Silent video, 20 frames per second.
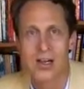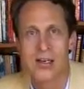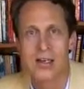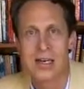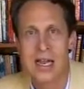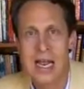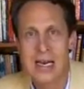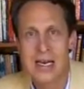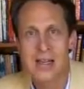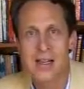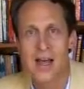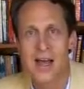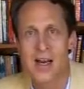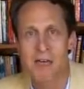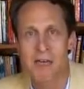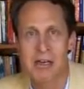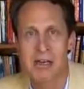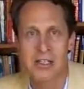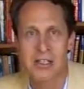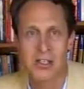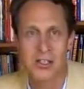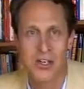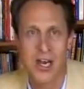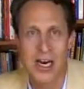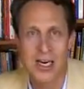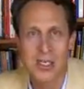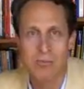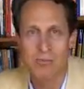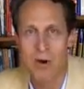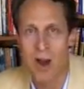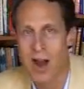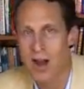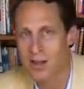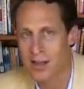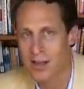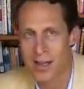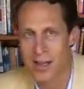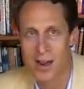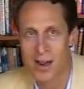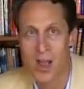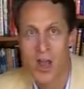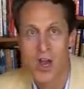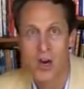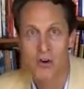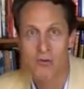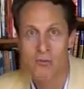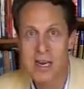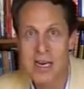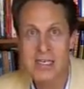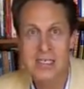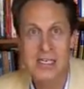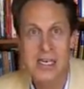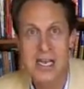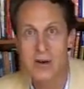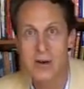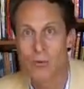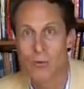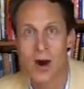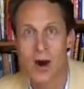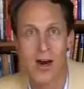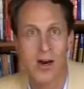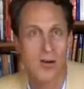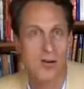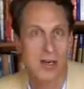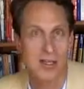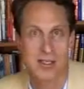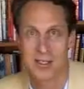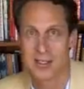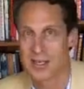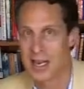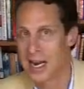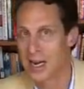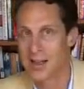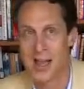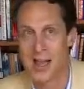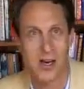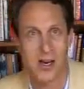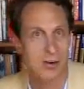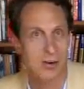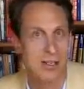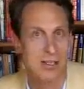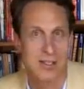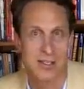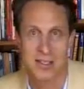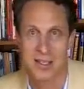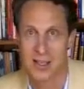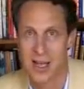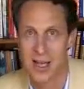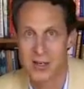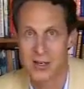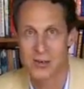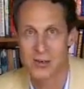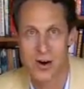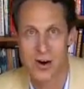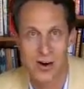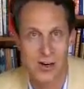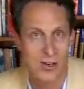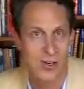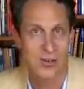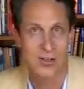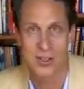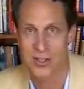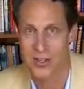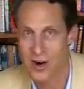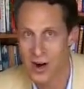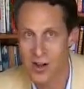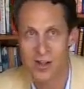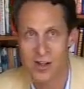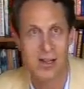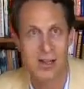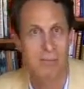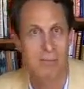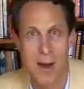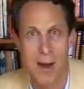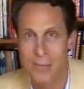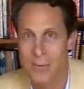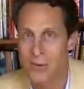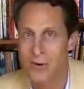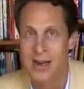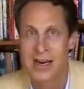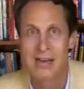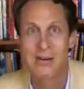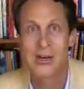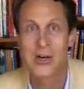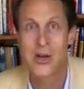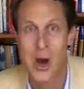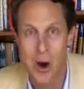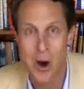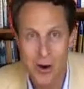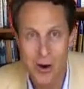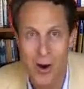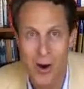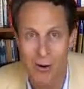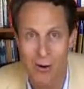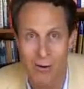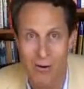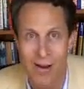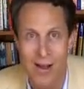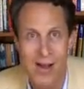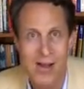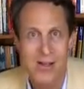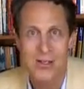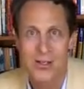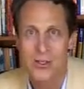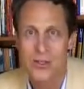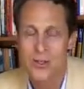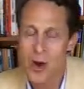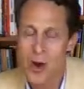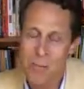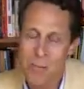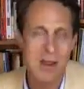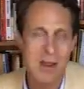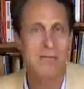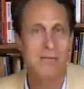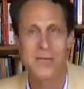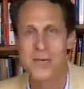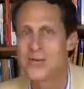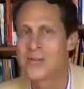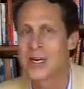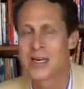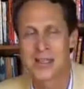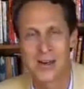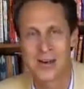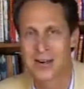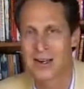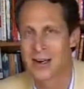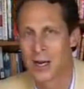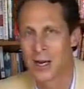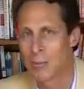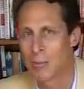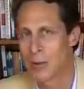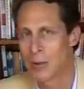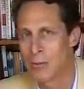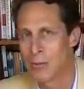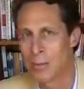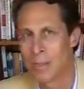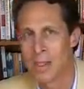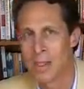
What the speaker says: dandelion greens, and Chinese broccoli, and green tea, and watercress, and dandelion greens, and cilantro, and artichokes, and garlic, and pomegranate, and even cocoa. So many foods out there can help you.